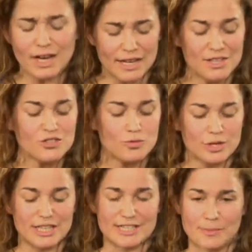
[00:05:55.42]
And this
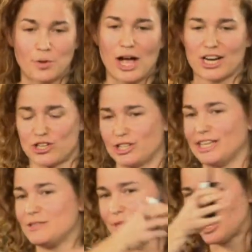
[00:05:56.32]
really simple action
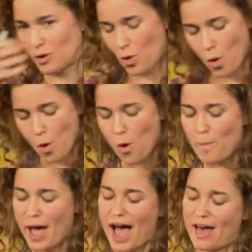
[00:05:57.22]
leads me down a whole
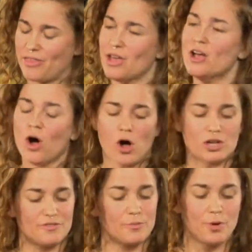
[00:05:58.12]
path.
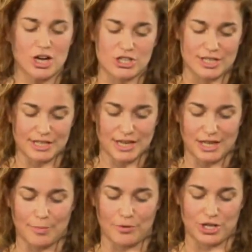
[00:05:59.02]
All different projects and
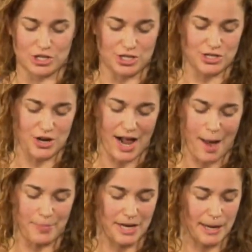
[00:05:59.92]
collaborations start
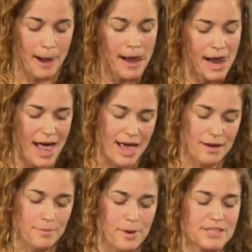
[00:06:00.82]
happening,
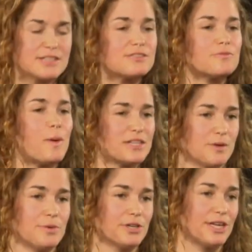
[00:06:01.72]
and my sense of
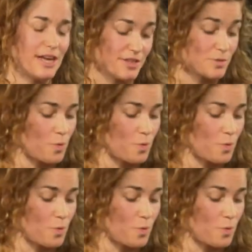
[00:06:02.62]
possibility at this